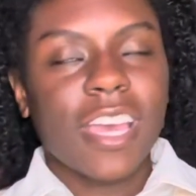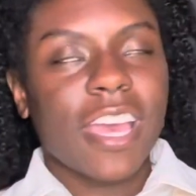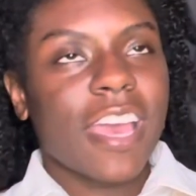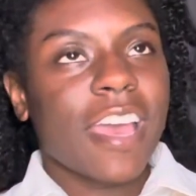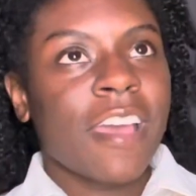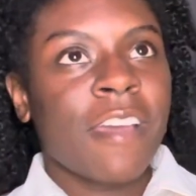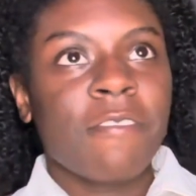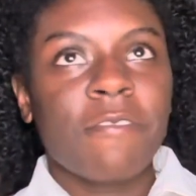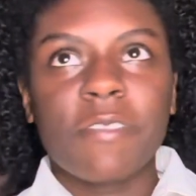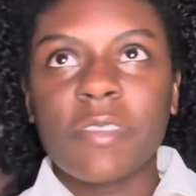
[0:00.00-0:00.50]

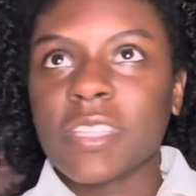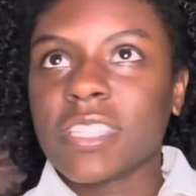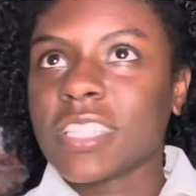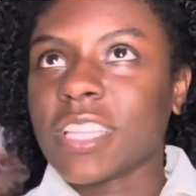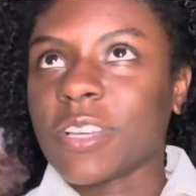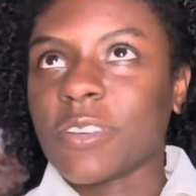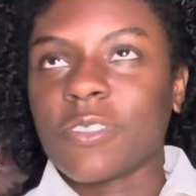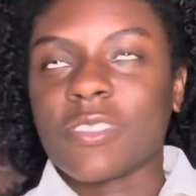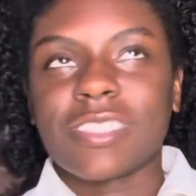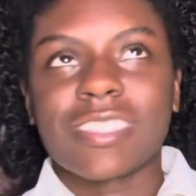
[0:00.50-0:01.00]
every
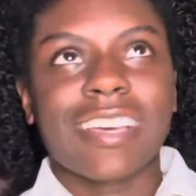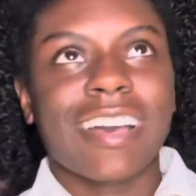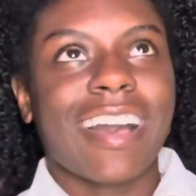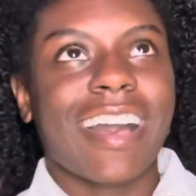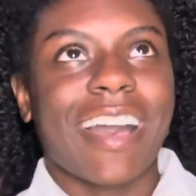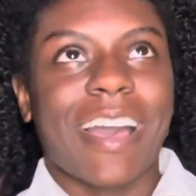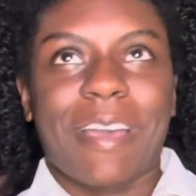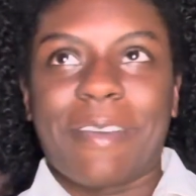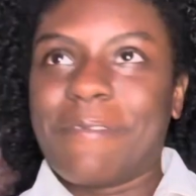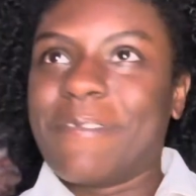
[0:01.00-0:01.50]
single
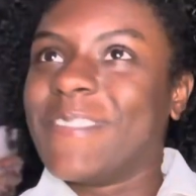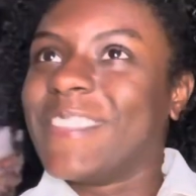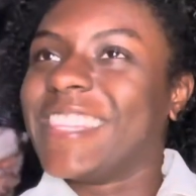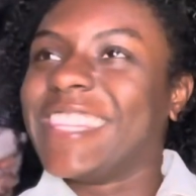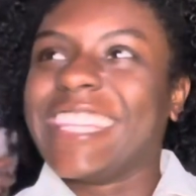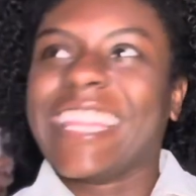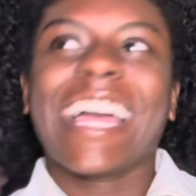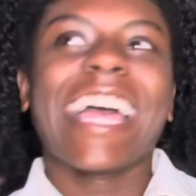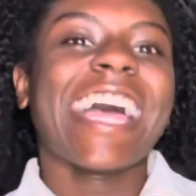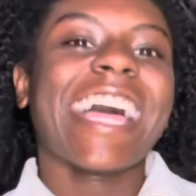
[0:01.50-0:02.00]
time,
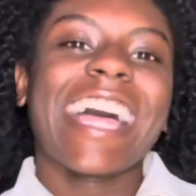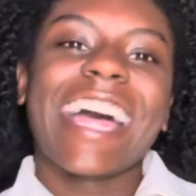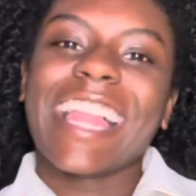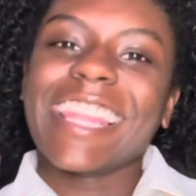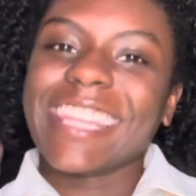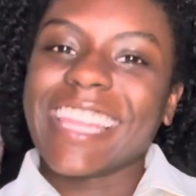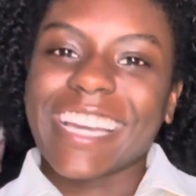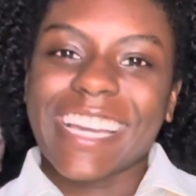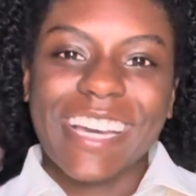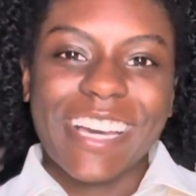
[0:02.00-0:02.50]

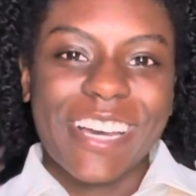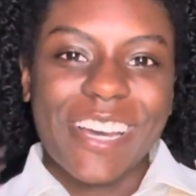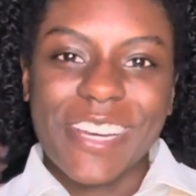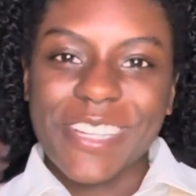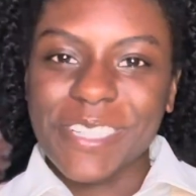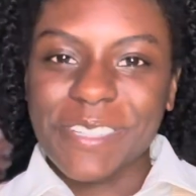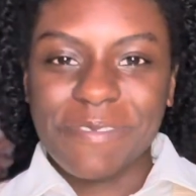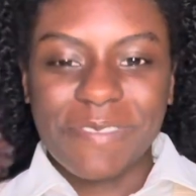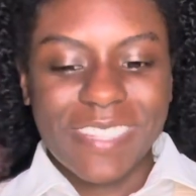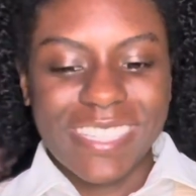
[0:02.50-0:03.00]
like
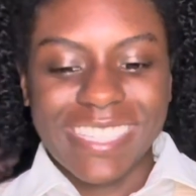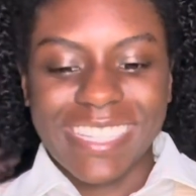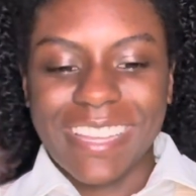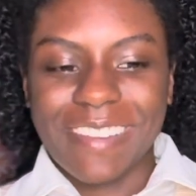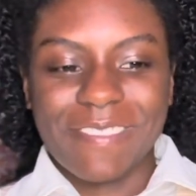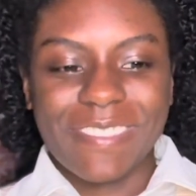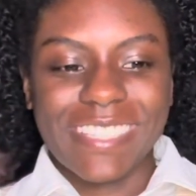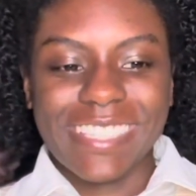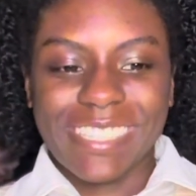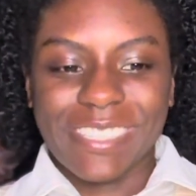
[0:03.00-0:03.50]
100%
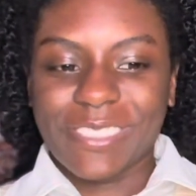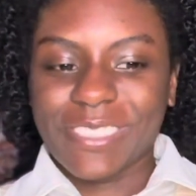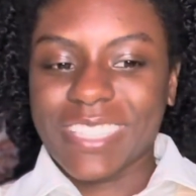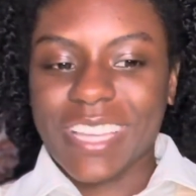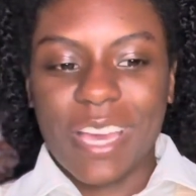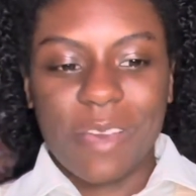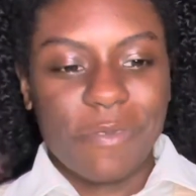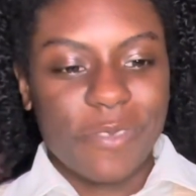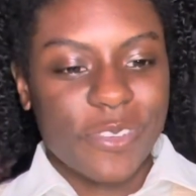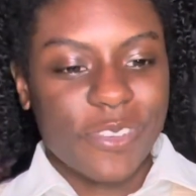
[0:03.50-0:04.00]
every single
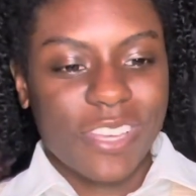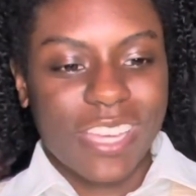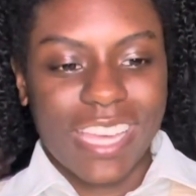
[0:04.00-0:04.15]
time.